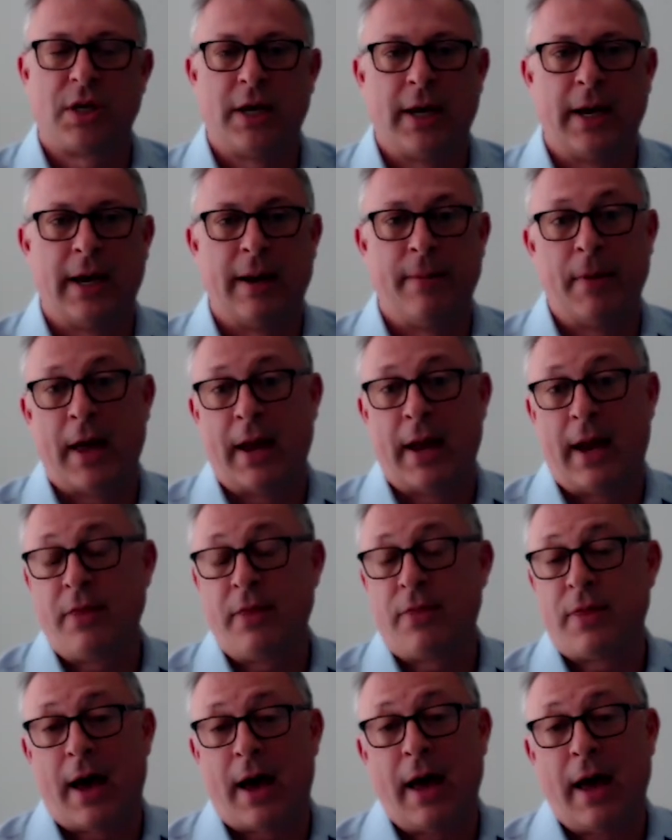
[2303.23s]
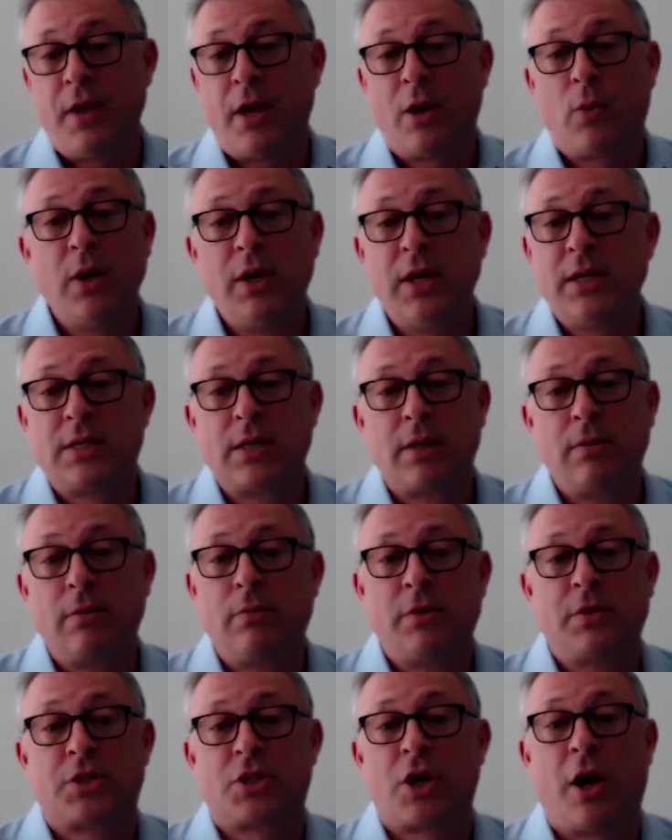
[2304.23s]
Um, and I, I think we need to
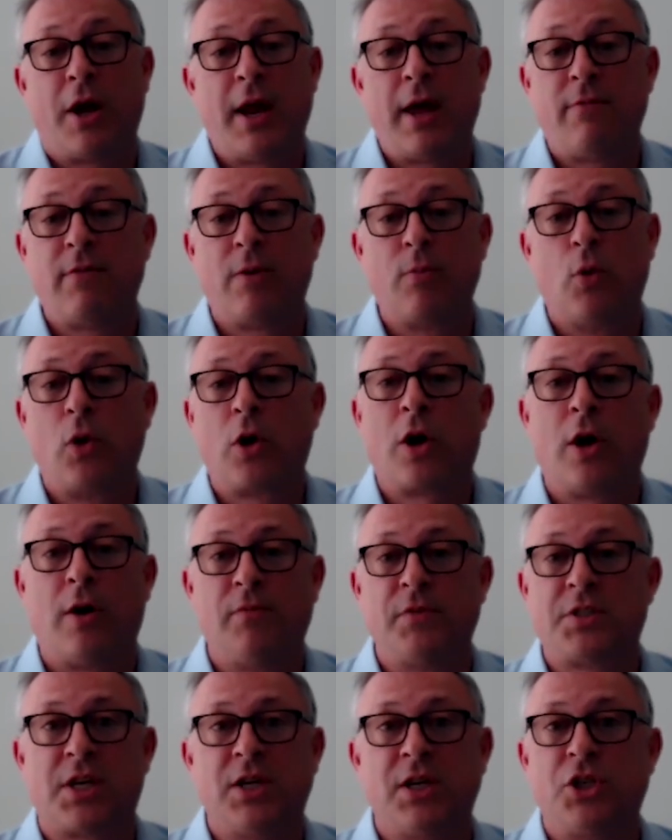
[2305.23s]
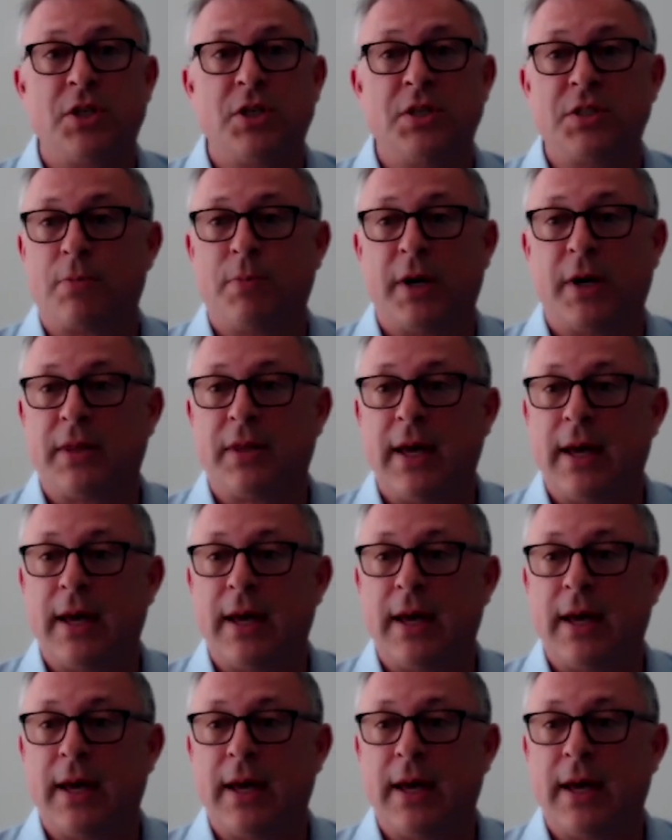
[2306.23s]
start having more conversations about yeah.